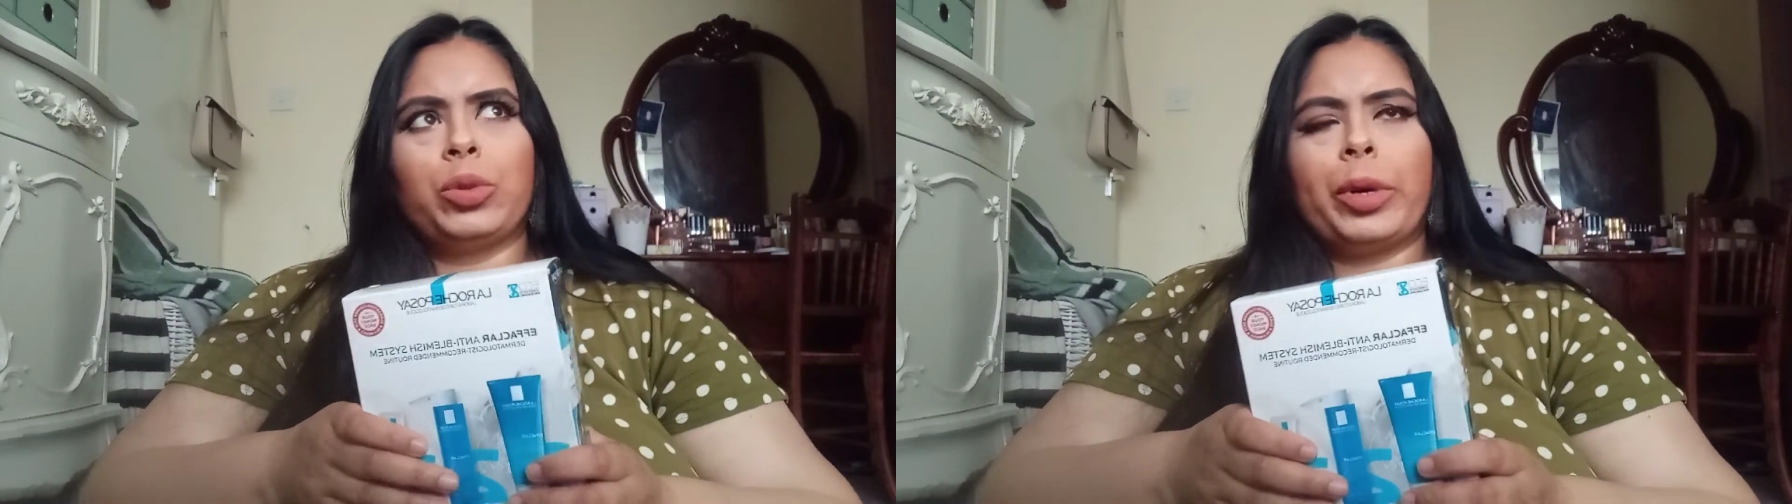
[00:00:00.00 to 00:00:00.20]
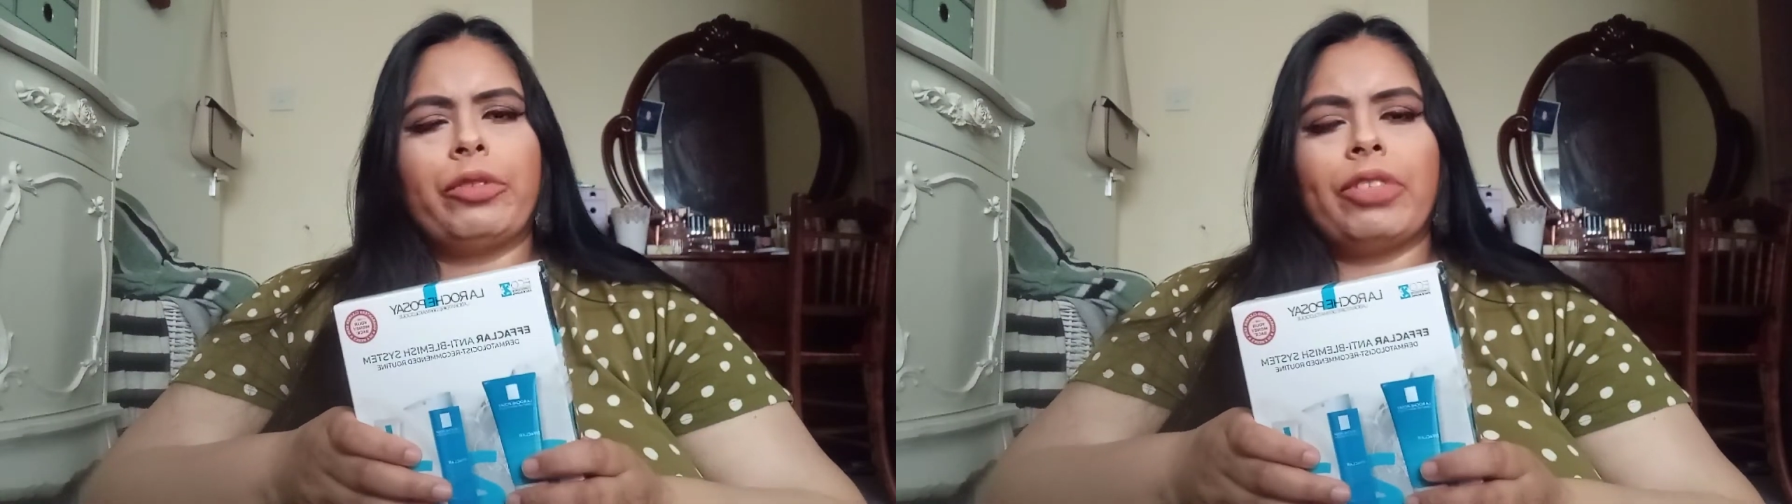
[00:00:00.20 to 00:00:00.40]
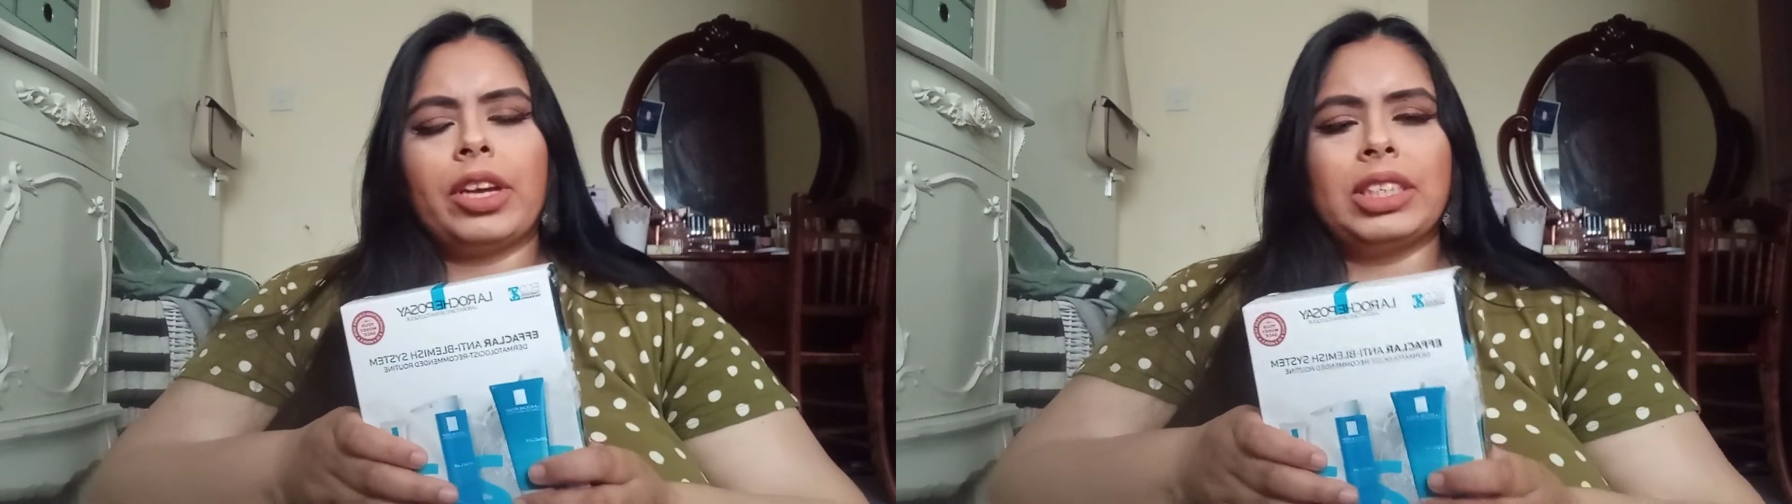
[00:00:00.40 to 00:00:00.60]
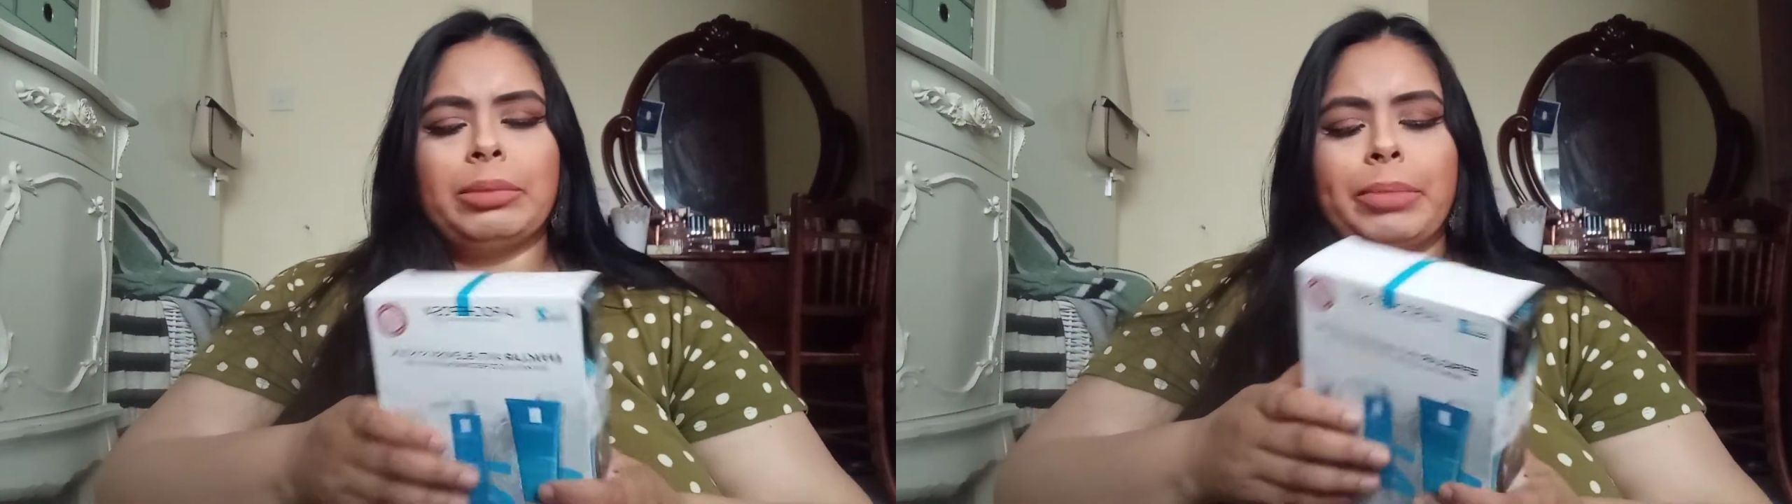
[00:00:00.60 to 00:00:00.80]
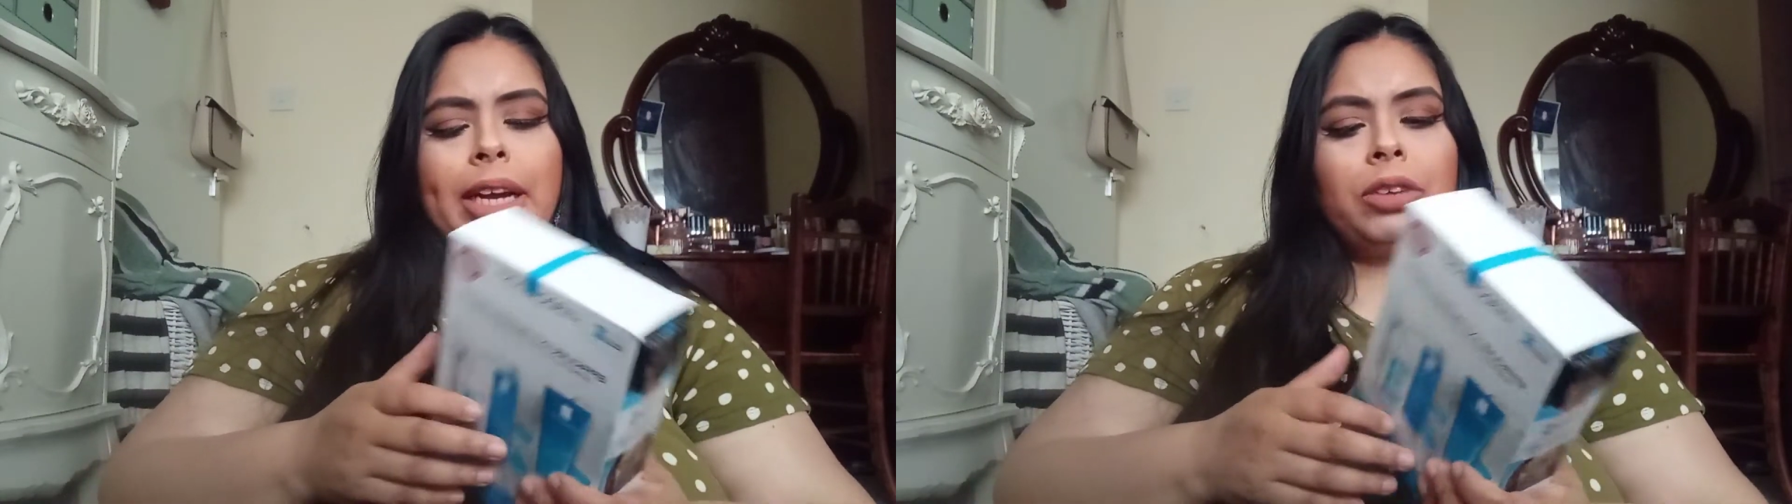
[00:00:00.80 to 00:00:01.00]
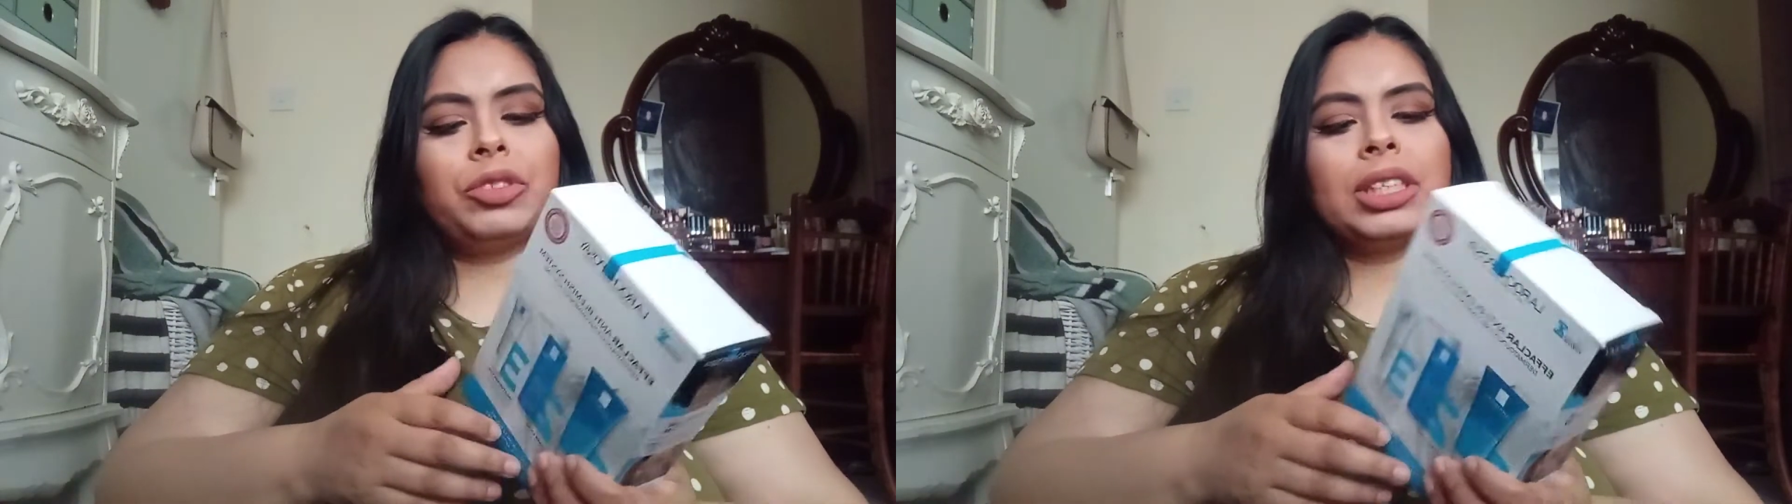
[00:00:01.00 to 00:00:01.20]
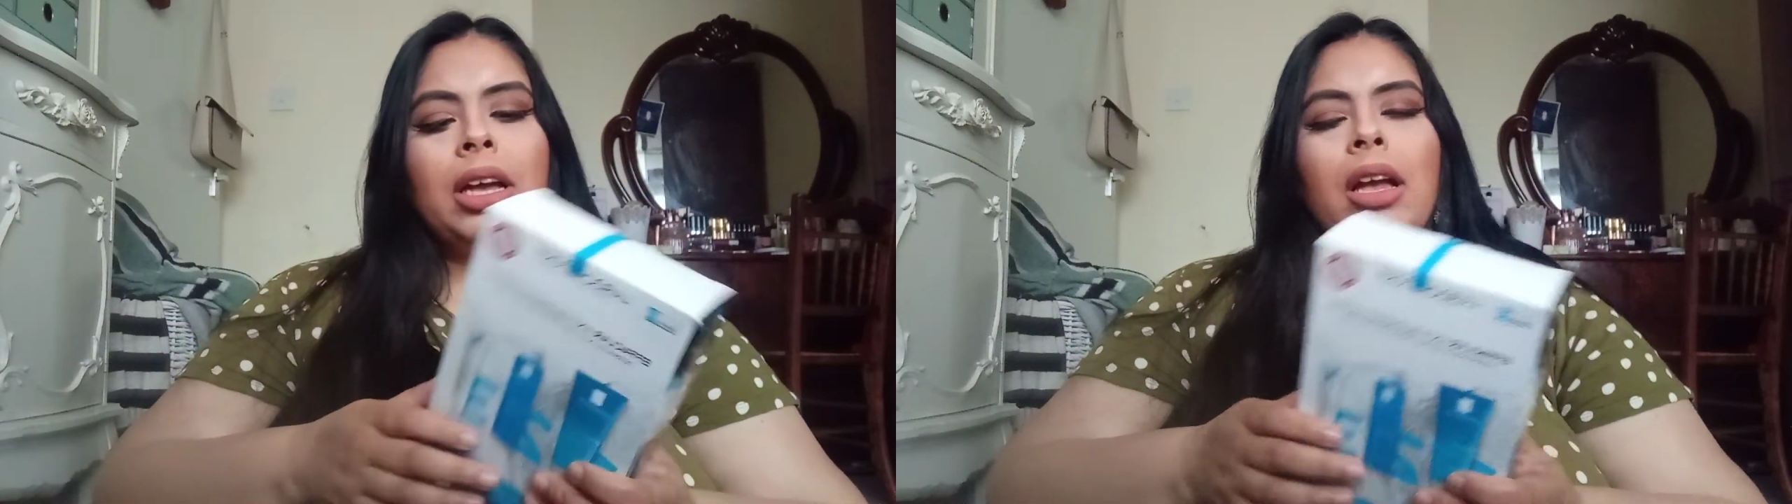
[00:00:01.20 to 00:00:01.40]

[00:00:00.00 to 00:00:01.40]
£12-13.